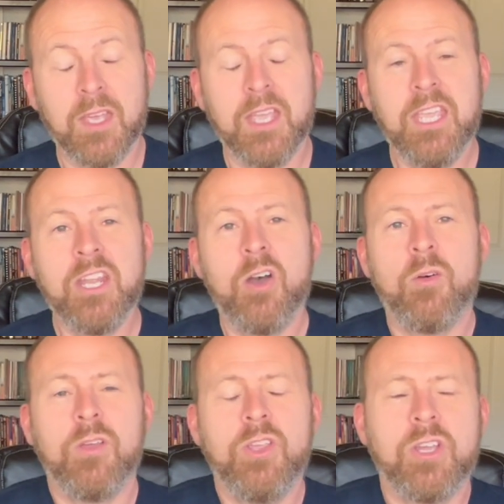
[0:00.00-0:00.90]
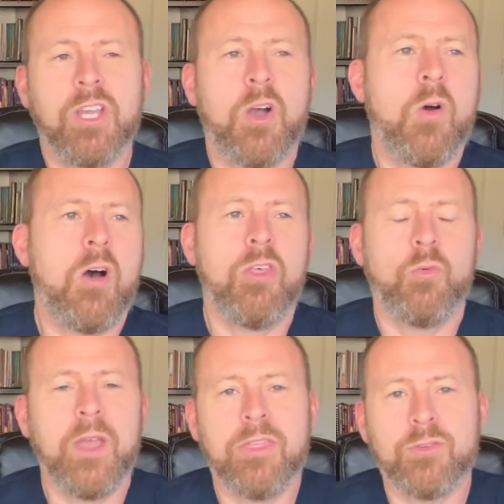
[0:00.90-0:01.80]
You know, you could go all the
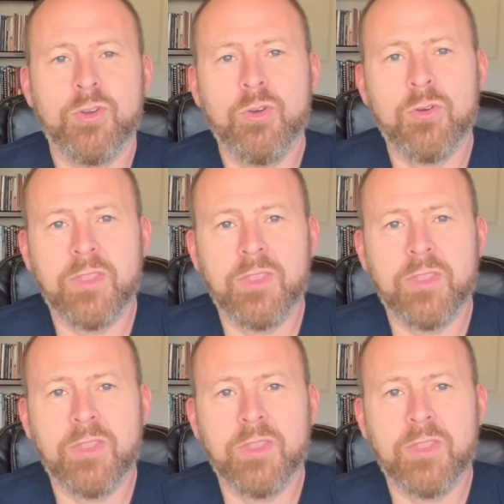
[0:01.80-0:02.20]
way through